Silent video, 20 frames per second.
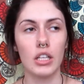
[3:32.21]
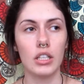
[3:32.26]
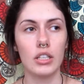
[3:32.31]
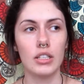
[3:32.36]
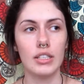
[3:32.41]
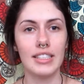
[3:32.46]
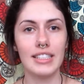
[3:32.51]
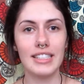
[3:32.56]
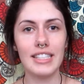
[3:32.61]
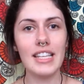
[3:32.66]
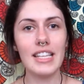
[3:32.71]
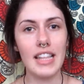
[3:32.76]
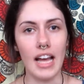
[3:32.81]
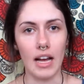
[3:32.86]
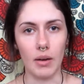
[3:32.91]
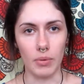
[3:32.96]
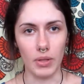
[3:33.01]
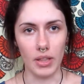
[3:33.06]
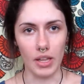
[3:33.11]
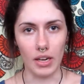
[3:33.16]
see
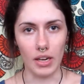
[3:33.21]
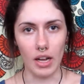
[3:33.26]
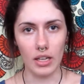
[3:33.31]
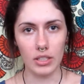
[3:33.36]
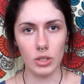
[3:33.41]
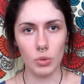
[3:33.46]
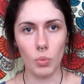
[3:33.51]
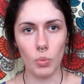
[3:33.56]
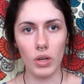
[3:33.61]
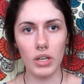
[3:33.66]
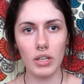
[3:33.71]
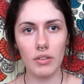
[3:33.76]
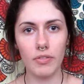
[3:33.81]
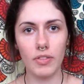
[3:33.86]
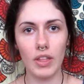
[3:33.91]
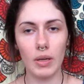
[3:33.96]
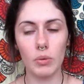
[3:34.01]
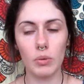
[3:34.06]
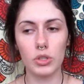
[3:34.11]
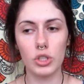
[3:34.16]
that within us? What if
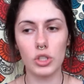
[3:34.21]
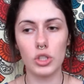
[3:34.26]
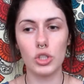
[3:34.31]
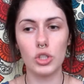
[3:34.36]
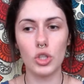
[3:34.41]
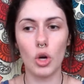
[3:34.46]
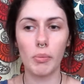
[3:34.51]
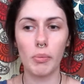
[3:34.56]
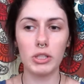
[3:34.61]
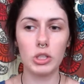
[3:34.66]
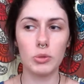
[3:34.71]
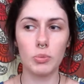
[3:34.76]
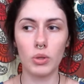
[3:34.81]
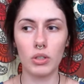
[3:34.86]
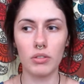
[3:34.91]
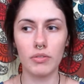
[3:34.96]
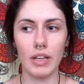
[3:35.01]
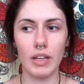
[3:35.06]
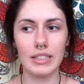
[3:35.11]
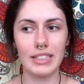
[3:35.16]
they were just so much more
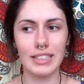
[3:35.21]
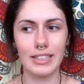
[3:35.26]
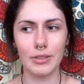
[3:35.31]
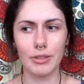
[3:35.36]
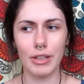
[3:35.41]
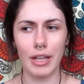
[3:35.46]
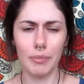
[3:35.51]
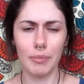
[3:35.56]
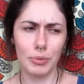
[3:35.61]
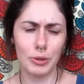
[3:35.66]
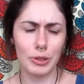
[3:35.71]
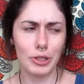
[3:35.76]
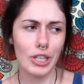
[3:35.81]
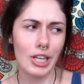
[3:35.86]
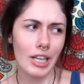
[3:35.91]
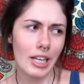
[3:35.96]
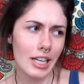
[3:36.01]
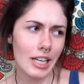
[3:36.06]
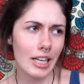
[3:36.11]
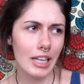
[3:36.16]
advanced that they're like, psh,
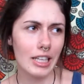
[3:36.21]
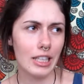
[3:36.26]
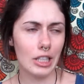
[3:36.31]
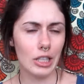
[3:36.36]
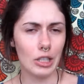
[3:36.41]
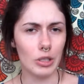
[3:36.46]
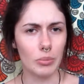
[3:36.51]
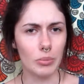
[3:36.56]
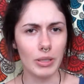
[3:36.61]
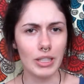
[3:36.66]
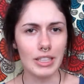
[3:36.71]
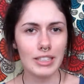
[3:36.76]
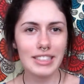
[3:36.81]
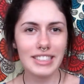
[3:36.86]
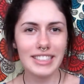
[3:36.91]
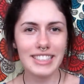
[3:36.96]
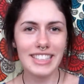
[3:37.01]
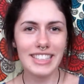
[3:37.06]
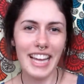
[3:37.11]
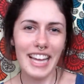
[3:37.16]

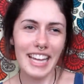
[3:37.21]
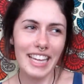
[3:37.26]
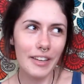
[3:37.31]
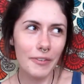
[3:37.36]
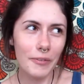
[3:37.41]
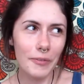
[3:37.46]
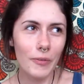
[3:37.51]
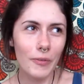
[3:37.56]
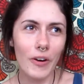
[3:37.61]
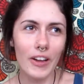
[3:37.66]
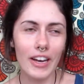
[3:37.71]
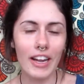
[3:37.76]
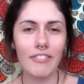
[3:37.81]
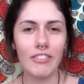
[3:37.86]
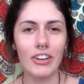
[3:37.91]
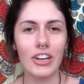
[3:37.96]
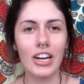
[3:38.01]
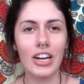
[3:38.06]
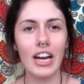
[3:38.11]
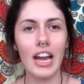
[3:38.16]
humans, like,
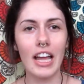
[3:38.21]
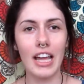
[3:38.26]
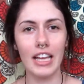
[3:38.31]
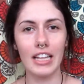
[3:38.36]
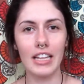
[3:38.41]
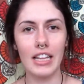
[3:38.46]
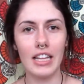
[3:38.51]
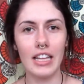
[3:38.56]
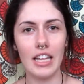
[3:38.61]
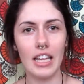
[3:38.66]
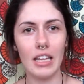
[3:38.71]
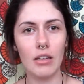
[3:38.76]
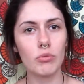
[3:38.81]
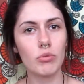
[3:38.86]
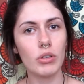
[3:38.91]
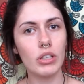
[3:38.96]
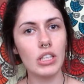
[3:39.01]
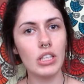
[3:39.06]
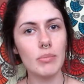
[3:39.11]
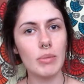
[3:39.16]
whatever? And it
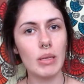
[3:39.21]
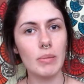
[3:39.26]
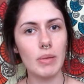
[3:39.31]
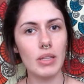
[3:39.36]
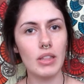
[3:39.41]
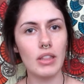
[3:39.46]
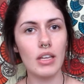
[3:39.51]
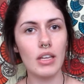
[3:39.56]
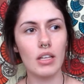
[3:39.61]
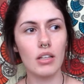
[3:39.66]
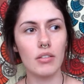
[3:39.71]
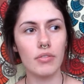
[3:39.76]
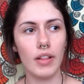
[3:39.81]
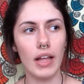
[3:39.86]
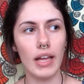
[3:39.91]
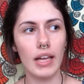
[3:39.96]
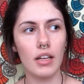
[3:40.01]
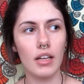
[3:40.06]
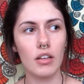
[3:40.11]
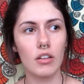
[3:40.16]
really made me think of,
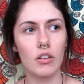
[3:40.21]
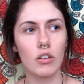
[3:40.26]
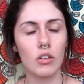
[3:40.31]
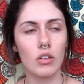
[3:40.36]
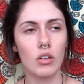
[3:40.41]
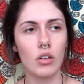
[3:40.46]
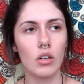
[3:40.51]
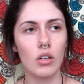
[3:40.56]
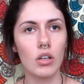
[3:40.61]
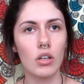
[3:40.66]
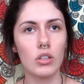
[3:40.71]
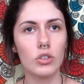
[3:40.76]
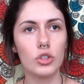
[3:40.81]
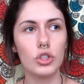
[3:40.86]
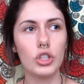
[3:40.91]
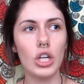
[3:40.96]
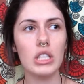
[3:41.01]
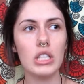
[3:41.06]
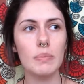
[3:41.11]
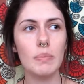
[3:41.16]
like,
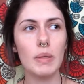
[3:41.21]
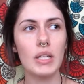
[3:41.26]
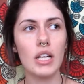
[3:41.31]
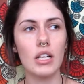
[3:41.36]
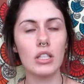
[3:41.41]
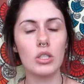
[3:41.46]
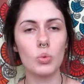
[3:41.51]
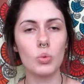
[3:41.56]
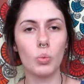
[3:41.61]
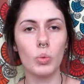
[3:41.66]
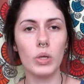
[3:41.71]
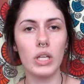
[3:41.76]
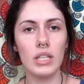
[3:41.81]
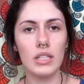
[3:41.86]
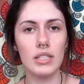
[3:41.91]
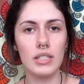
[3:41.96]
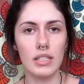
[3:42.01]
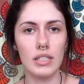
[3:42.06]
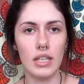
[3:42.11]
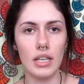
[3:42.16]
just because we
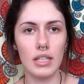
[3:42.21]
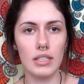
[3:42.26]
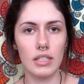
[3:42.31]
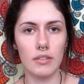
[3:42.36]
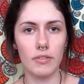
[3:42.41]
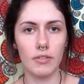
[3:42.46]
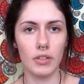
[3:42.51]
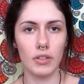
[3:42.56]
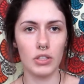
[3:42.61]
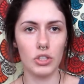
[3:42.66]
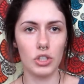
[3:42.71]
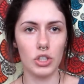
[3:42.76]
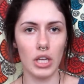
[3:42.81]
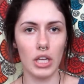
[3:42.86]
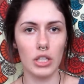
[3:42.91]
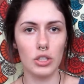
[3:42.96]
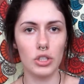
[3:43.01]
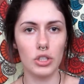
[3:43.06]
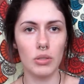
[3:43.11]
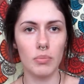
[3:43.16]
see a
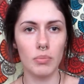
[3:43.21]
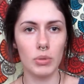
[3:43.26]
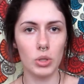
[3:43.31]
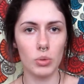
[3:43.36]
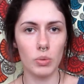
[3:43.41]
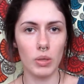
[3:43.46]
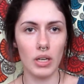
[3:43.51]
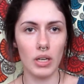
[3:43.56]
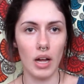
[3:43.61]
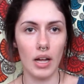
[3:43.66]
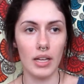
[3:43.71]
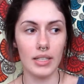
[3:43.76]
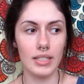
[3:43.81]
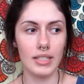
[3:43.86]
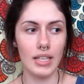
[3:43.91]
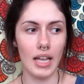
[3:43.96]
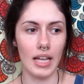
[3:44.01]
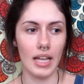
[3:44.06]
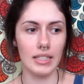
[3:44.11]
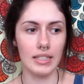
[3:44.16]
differentiation between
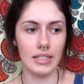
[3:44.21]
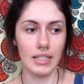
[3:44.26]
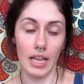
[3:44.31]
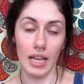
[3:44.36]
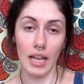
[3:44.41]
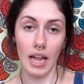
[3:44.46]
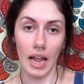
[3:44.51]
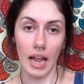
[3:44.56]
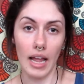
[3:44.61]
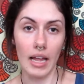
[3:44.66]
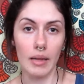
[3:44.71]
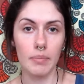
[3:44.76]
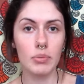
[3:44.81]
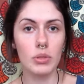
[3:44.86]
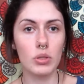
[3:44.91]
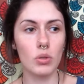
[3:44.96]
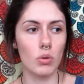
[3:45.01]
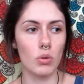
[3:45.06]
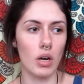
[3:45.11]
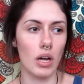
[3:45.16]
us and, say,
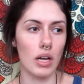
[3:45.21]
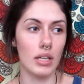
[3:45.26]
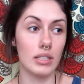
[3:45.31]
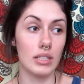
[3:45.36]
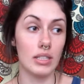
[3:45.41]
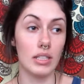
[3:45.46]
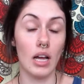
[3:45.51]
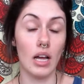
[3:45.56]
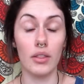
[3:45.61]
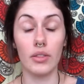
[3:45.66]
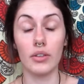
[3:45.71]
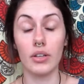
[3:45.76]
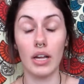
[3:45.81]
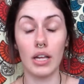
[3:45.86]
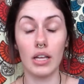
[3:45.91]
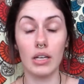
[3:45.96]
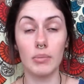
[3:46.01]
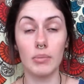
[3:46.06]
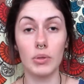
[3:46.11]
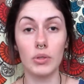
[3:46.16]
apes or us and other
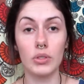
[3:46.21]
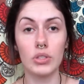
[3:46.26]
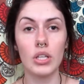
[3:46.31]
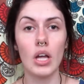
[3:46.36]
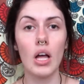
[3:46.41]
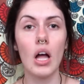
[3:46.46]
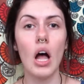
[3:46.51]
animals,